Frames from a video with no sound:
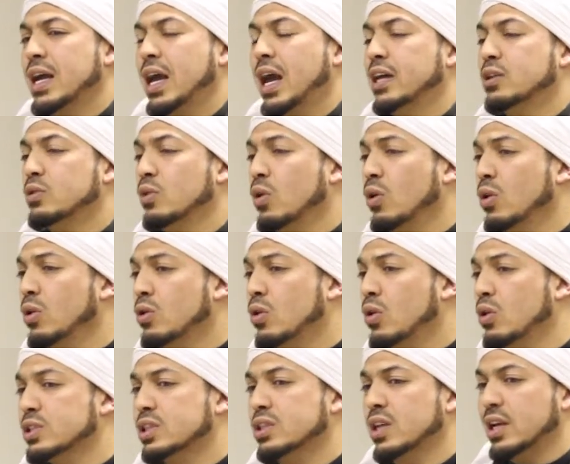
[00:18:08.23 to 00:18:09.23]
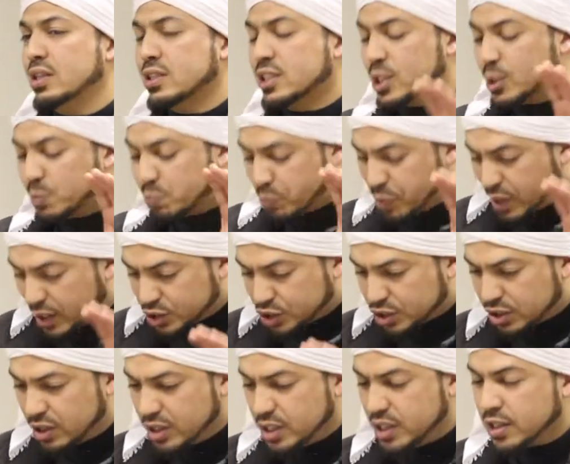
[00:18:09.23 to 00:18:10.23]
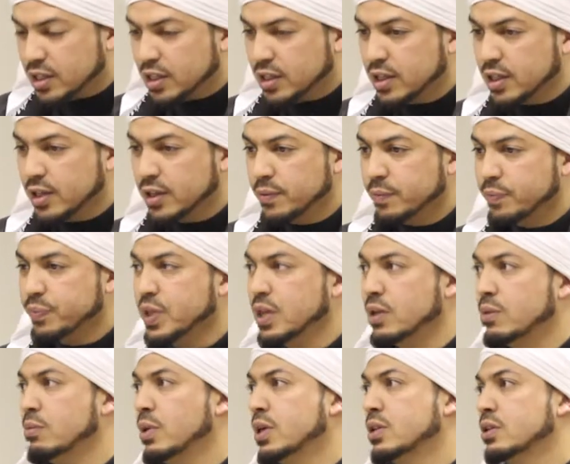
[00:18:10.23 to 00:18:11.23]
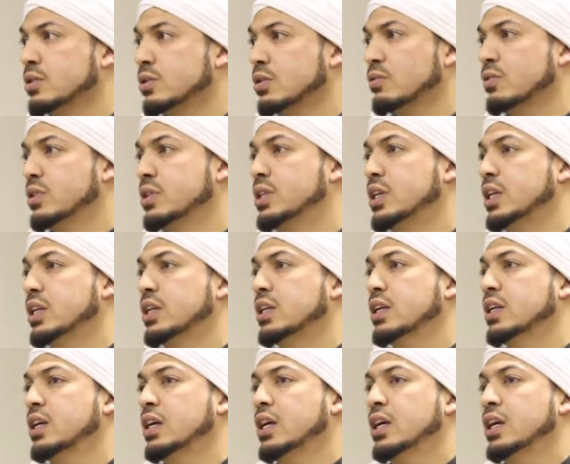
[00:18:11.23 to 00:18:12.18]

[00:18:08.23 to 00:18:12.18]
at all costs, especially in matters of the deen.